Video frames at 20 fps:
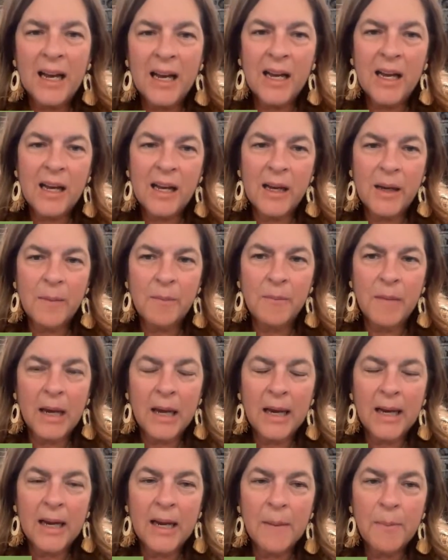
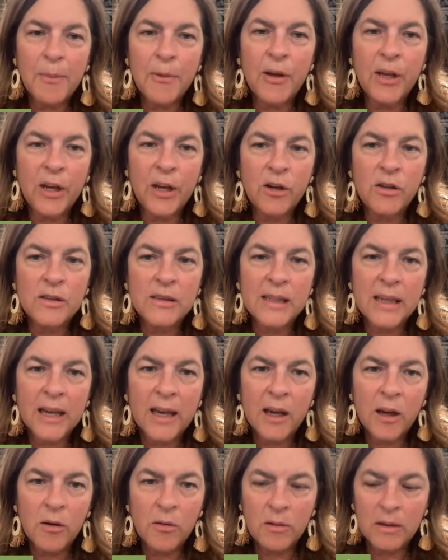a couple years
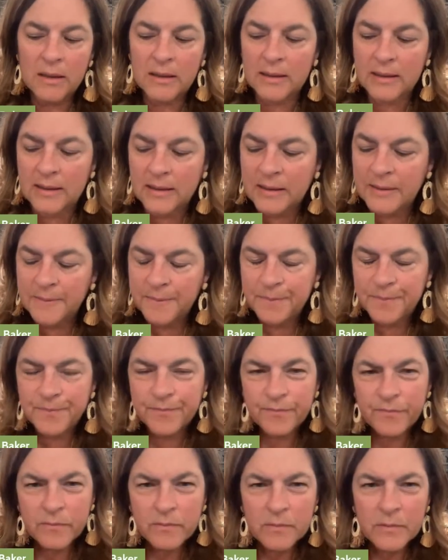ago.
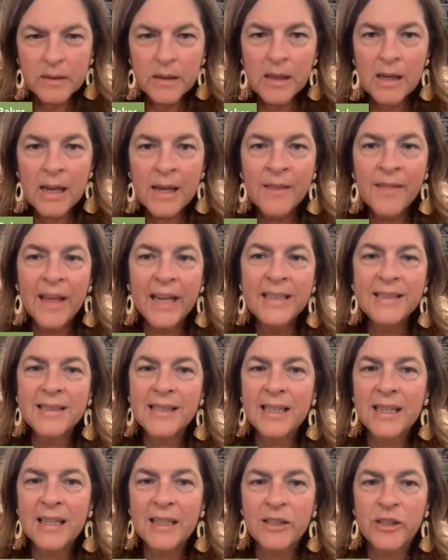They
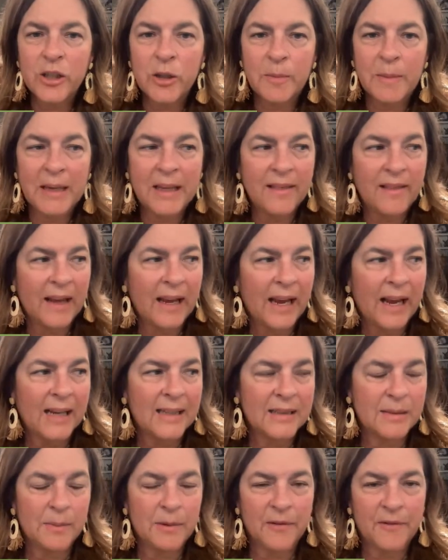sent it to me and they
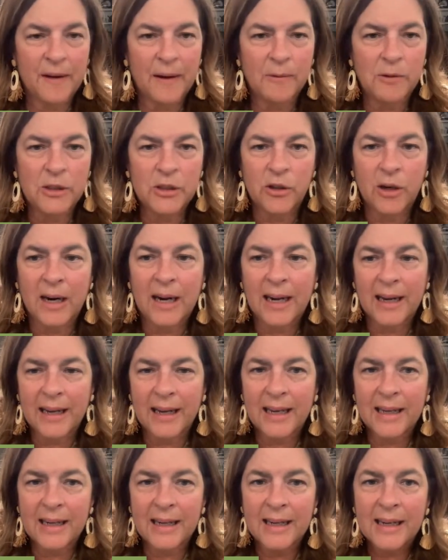asked me if I would try
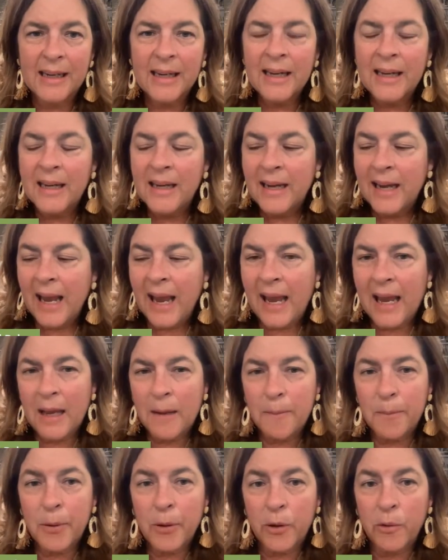it
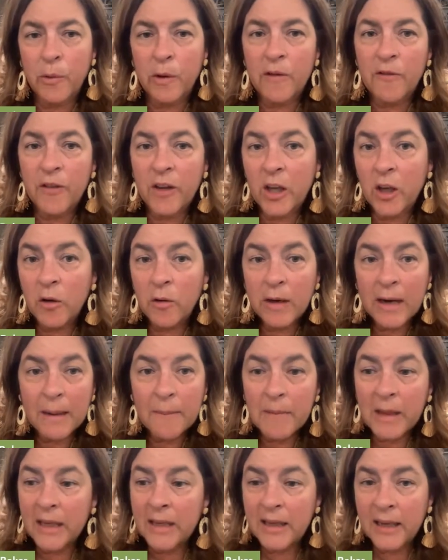and put a review. And
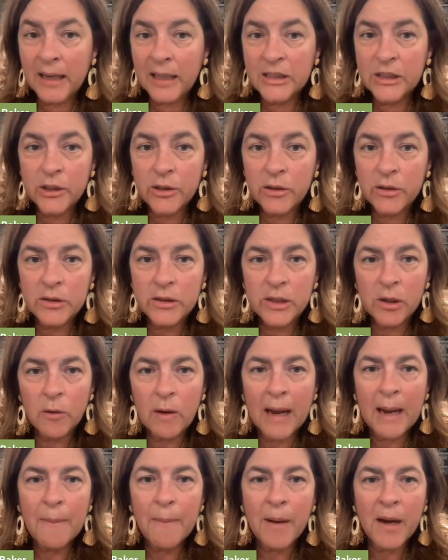I'm like, yeah, sure. So
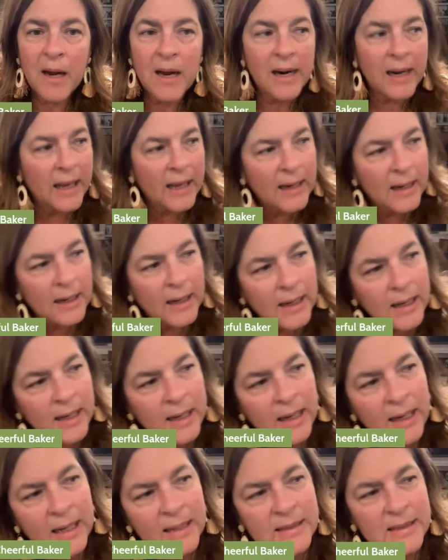I bought it.
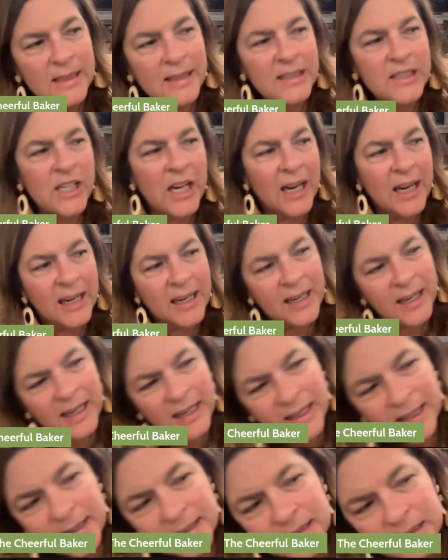It's a
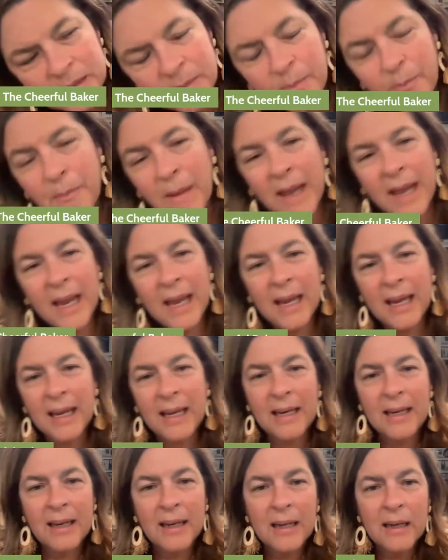Chinese
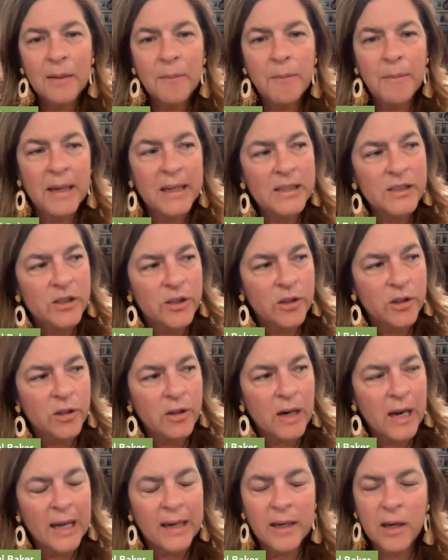made
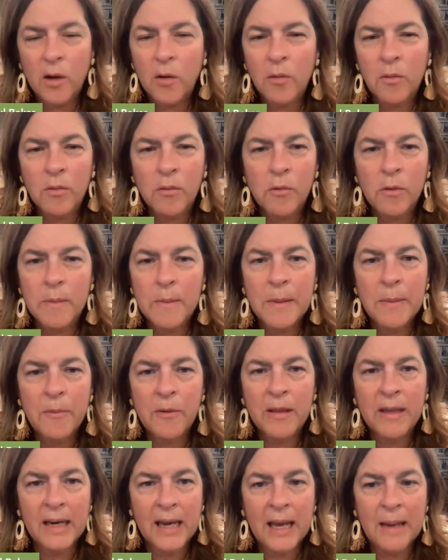mixer. I don't remember
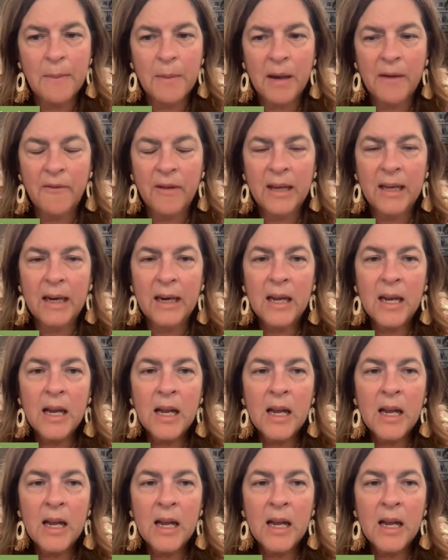the name of it,